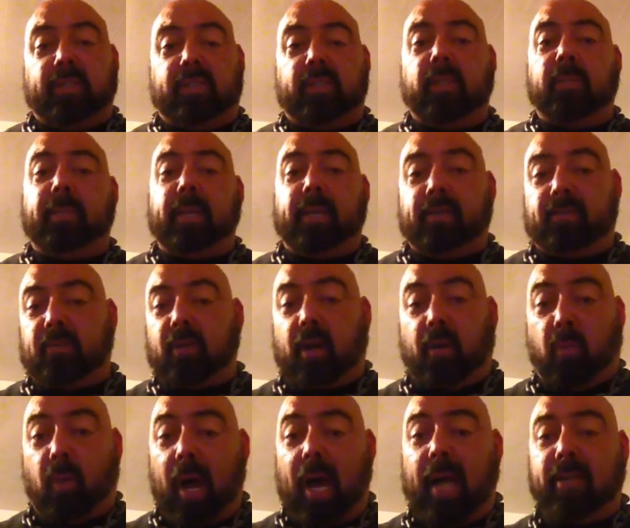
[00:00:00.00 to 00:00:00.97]
and still be
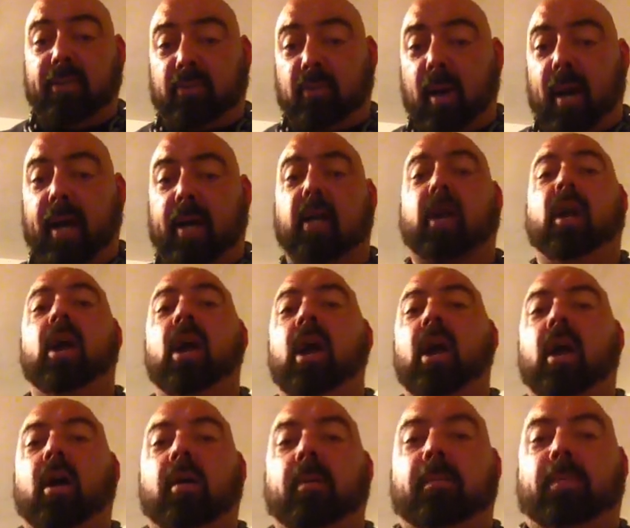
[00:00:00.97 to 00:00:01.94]
a wide squatter,
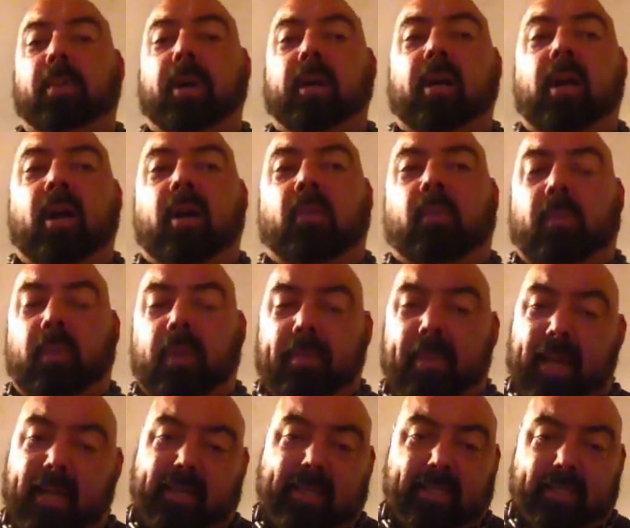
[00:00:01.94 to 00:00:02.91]
but when we
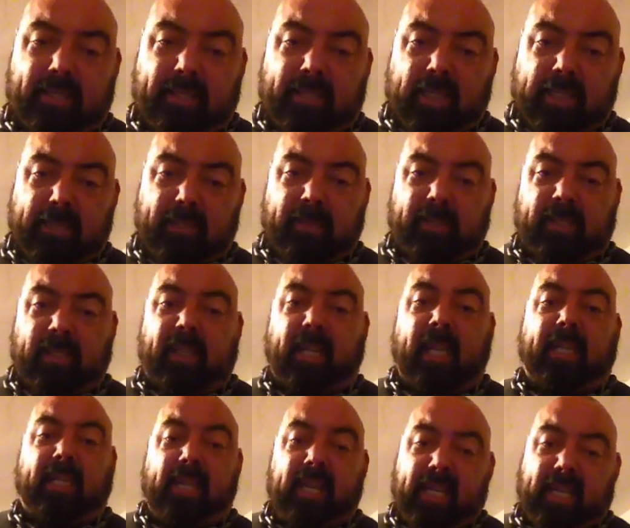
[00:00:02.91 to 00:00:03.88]
make these adjustments to
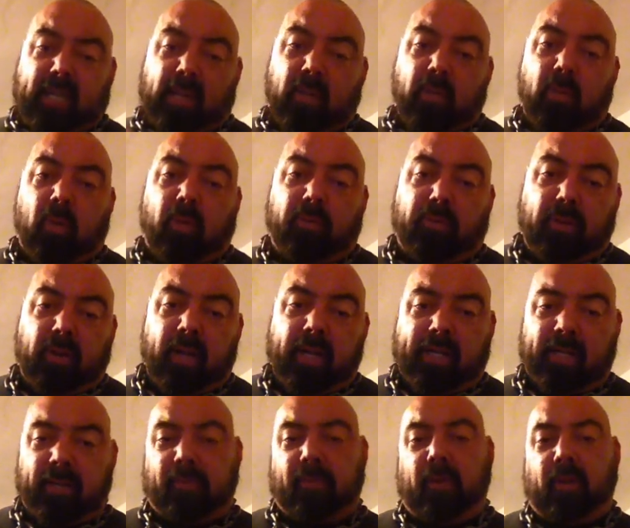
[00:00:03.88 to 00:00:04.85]
technique, you won't feel
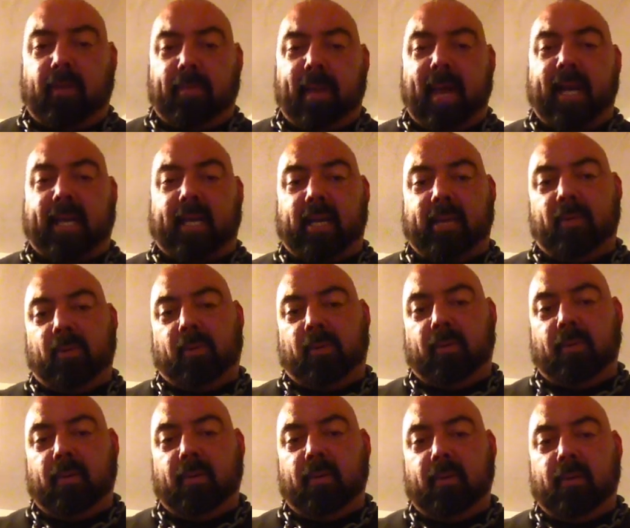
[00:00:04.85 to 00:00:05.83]
like you're falling back anymore.
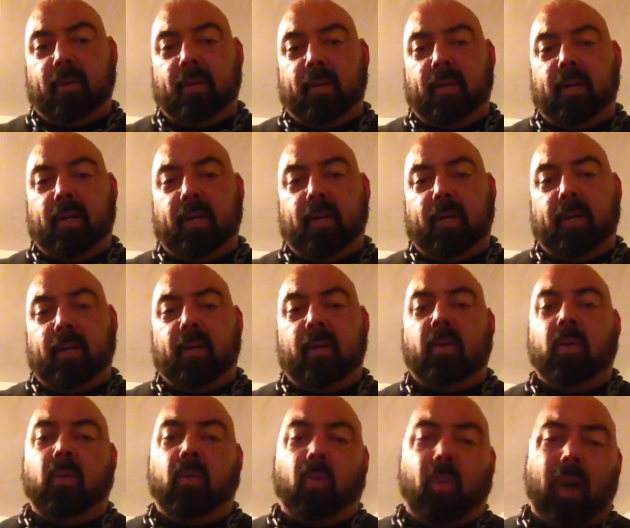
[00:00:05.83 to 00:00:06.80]

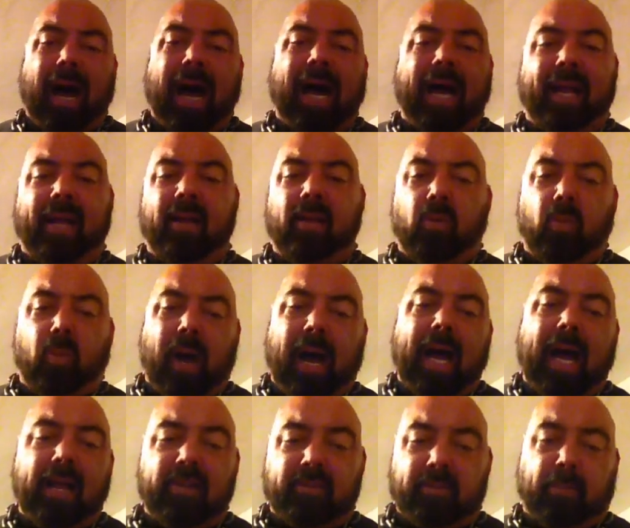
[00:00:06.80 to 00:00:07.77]
Why?
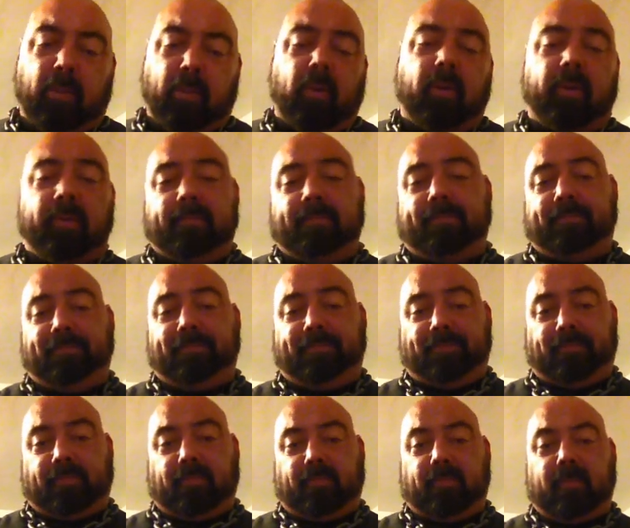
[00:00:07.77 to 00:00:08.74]
Why is important.
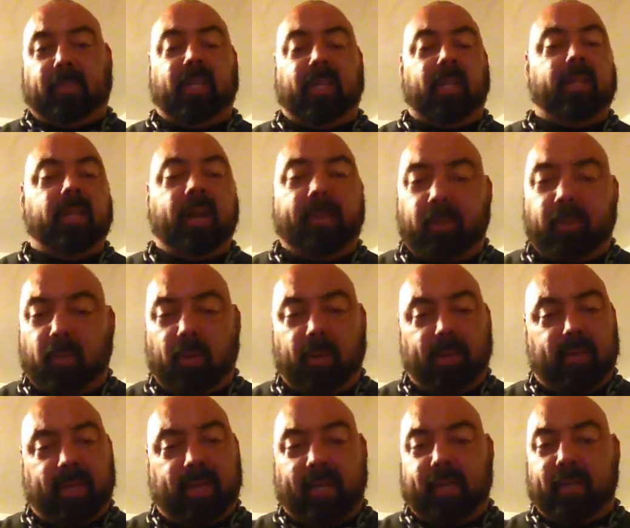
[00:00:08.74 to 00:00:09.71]
It's the number
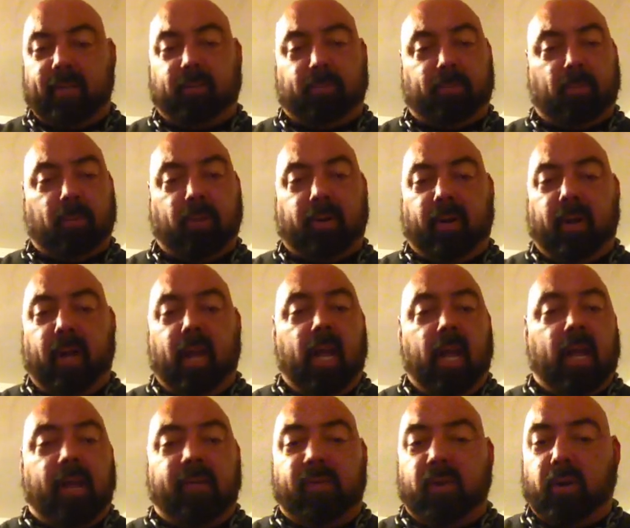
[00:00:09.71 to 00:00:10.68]
one thing in this sport.
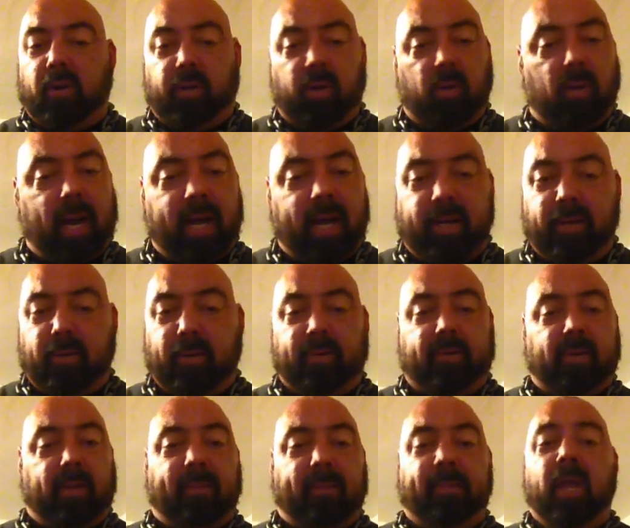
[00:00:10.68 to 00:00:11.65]
If you don't know why you're doing
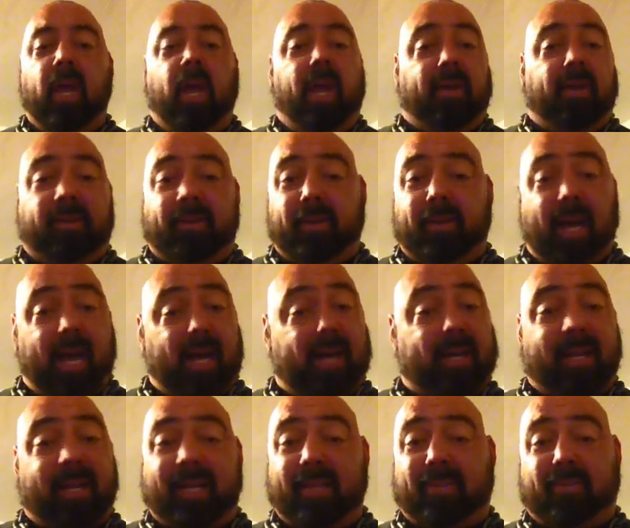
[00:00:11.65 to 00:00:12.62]
something, you're not
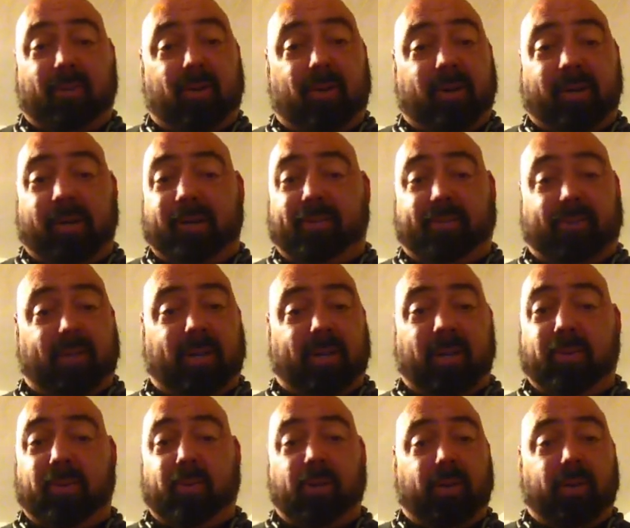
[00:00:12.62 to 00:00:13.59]
going to get stronger. You're just going
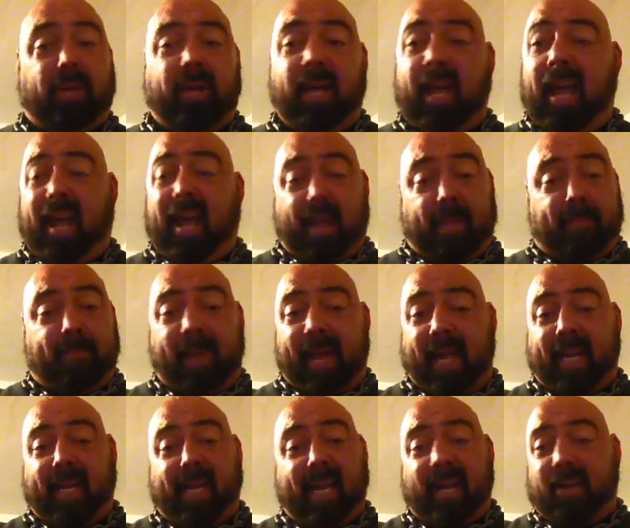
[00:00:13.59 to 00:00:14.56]
to go do it and
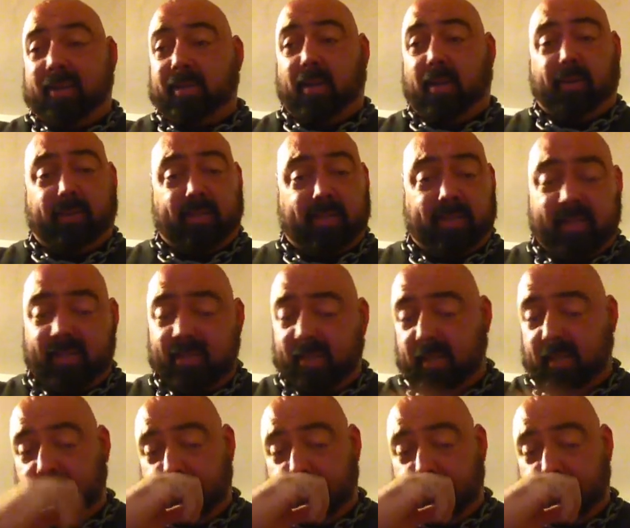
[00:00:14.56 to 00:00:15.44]
bang it out and go into